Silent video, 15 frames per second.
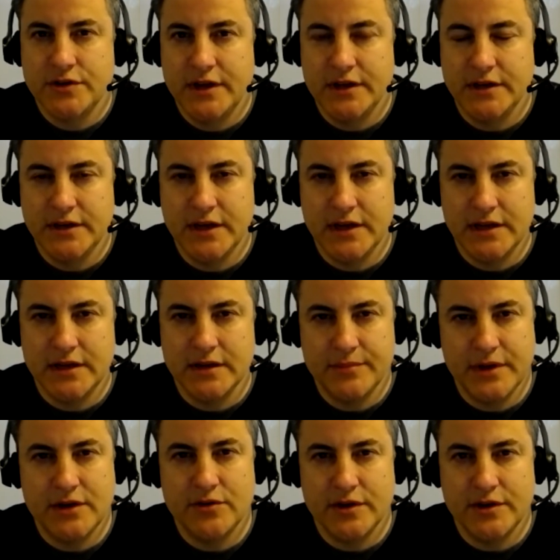and getting a
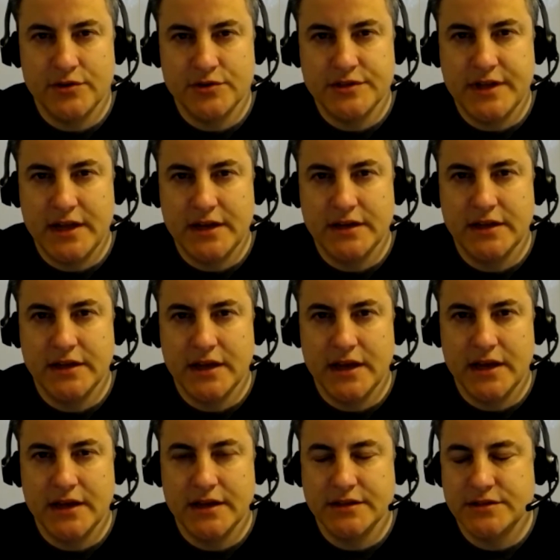better understanding
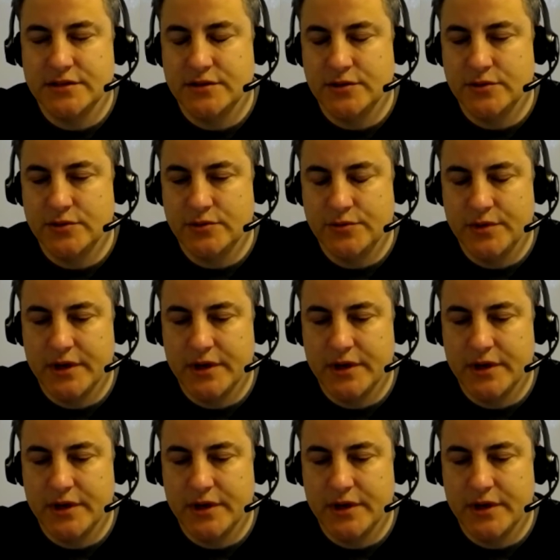as to